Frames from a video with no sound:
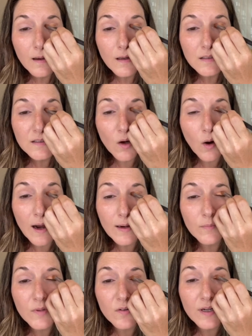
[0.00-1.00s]
So
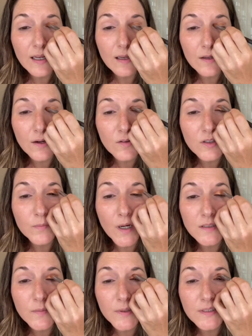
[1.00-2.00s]
I'm doing, there's
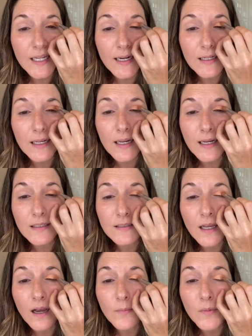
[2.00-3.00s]
multiple
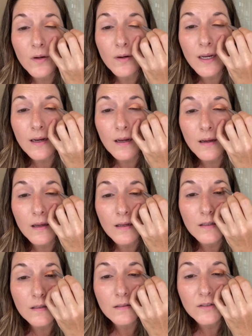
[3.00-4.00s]
techniques. I'm doing
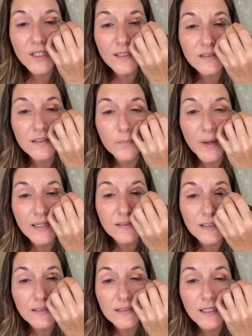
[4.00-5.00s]
just the
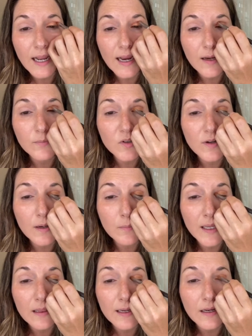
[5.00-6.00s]
basics today. I'm doing
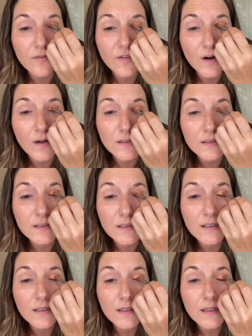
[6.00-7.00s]
my lid first,
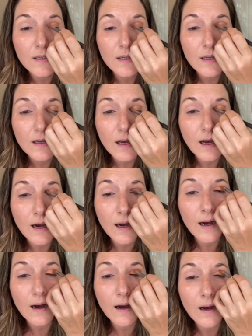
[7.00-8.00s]

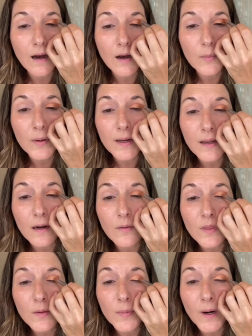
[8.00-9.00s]
putting it on
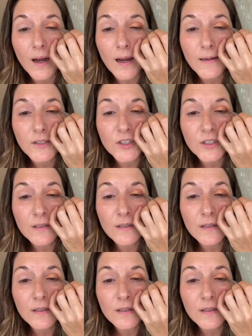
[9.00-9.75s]
with a brush.